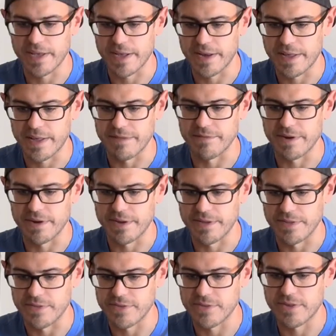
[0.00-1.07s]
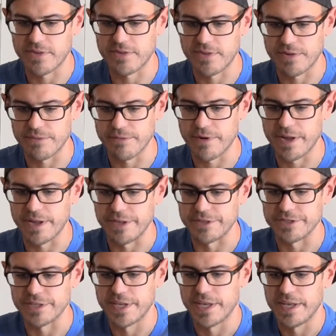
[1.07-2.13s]
at a very consistent range
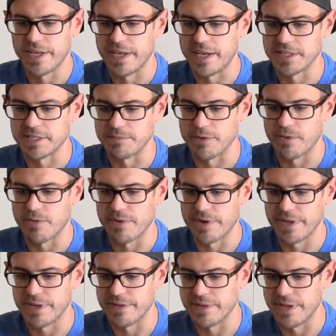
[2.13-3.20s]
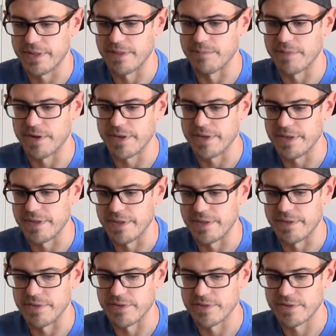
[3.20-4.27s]
as I'm cornering it and the buggy
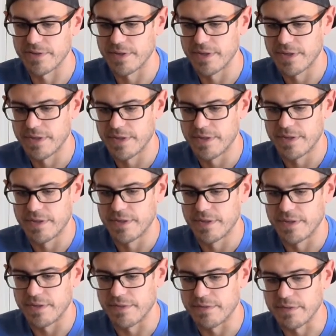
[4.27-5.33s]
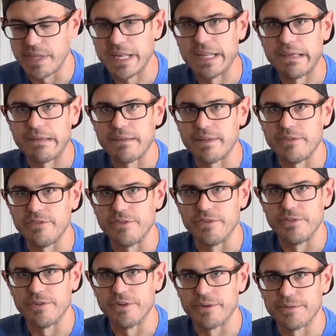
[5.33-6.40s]
is leaning into
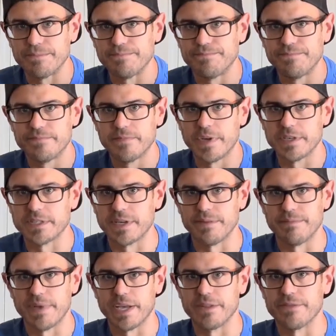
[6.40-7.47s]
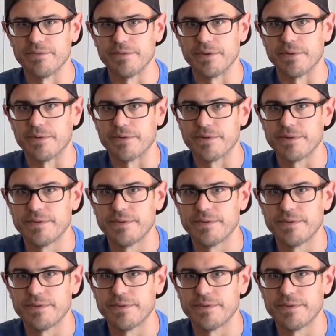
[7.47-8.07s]
the dirt as I make it through the corner.